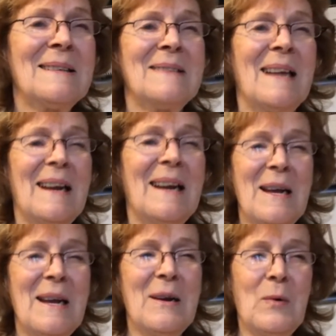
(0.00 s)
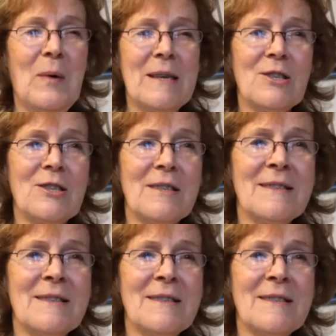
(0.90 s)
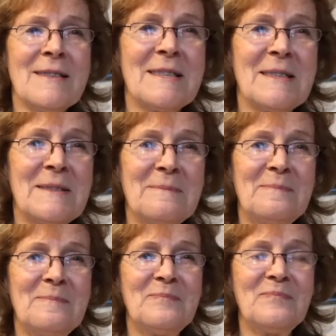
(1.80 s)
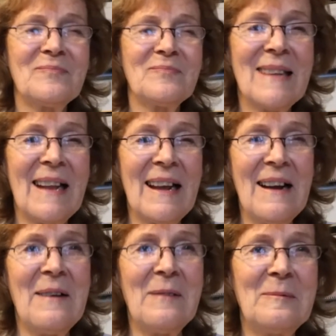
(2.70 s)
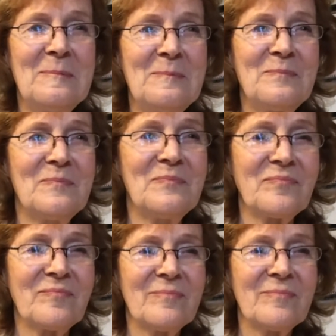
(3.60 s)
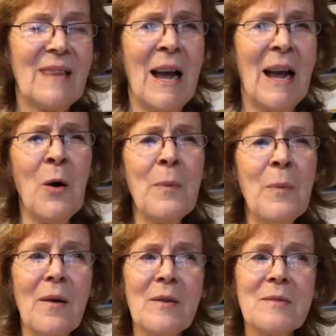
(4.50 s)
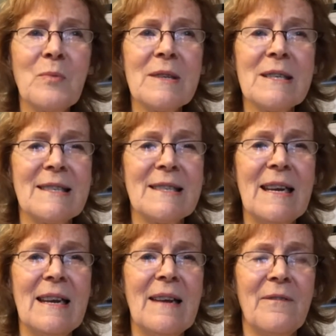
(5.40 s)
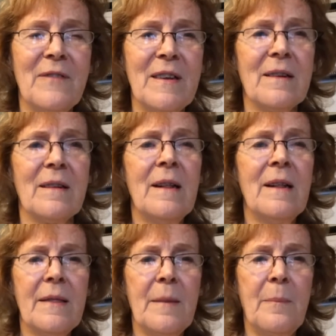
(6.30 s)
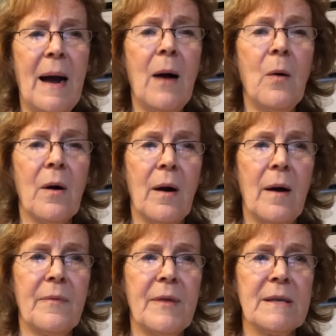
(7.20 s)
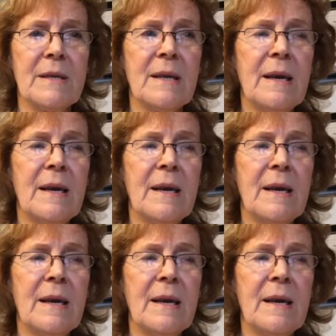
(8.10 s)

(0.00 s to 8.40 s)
Any questions now? I hope you really see and feel the power of this